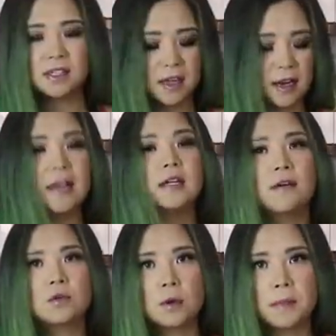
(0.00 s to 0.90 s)
this again? I
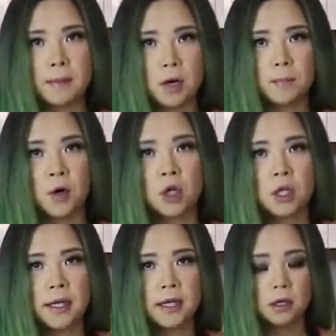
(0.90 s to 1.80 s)
never remember.
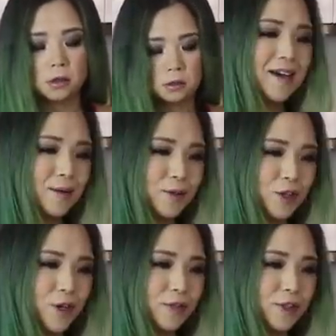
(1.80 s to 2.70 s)
Percolator. How much
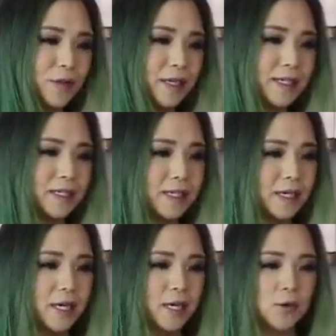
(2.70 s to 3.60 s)
coffee do we need?
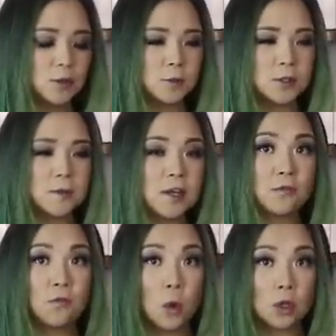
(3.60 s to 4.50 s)
We're supposed to make
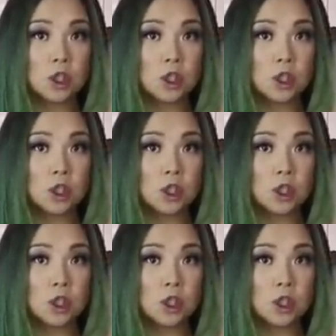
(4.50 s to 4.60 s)
four